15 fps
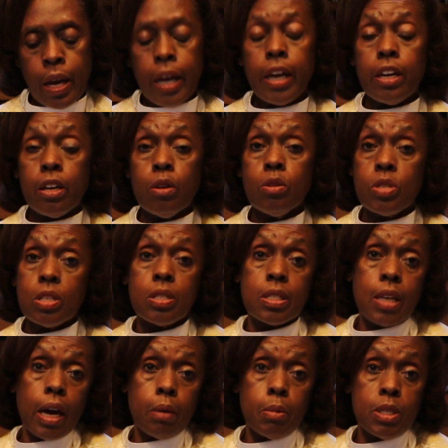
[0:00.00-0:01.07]
He uses
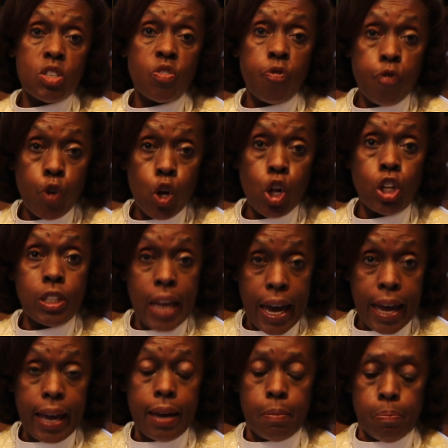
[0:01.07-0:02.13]
Simon's full
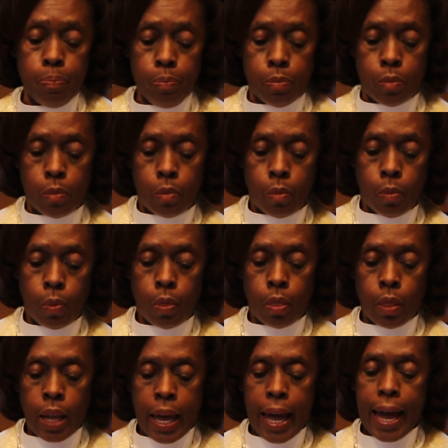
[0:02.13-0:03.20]
name
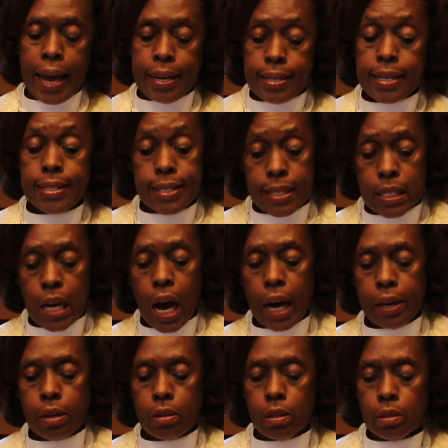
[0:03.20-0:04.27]
and his
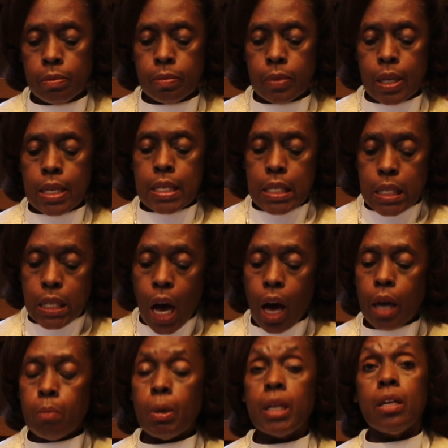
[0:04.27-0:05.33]
title,
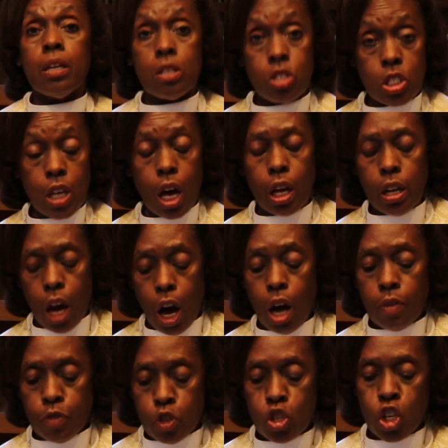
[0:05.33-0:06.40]
Simon, son
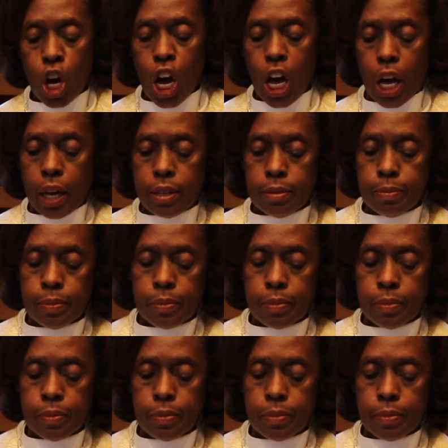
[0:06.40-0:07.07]
of John.